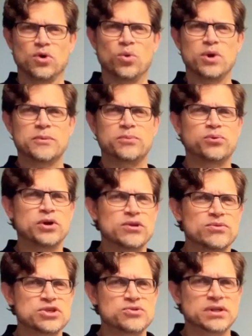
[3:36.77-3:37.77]
We had a pretty
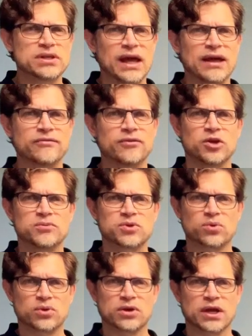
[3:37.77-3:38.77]
restricted envelope
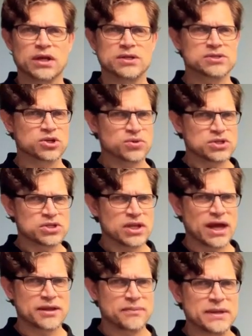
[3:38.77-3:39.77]
to work in as Kristian
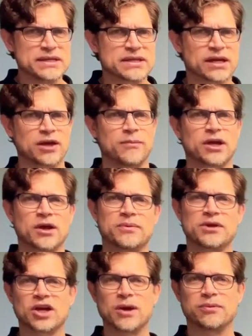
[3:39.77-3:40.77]
had Ibiza coming up
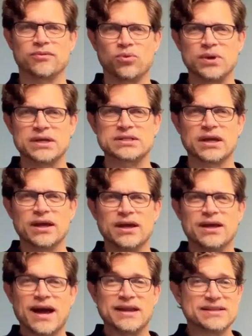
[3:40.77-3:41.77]
in a couple of weeks
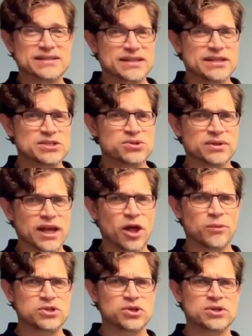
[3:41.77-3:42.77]
and his skin suit and
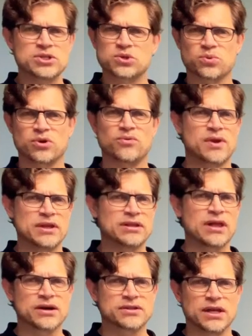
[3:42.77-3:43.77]
helmet choices were already
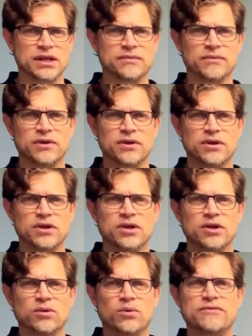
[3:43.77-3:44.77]
locked in.
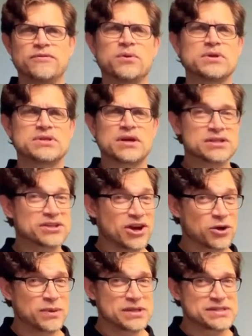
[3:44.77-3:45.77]
We focused on his
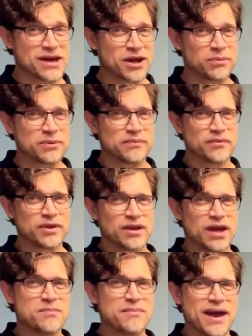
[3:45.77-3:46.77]
cockpit setup
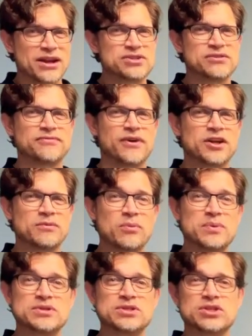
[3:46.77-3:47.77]
and managed to find him a
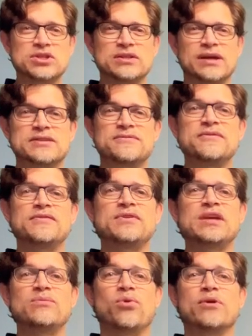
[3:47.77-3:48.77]
position that's
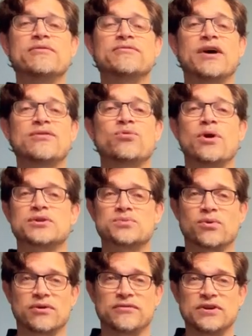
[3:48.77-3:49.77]
15.5 watts
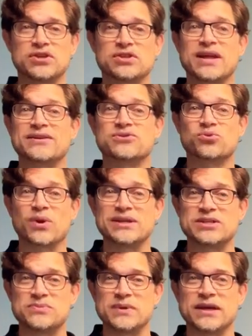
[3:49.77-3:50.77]
more efficient at his
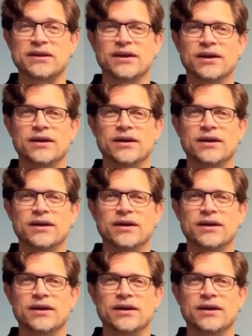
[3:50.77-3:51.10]
race speed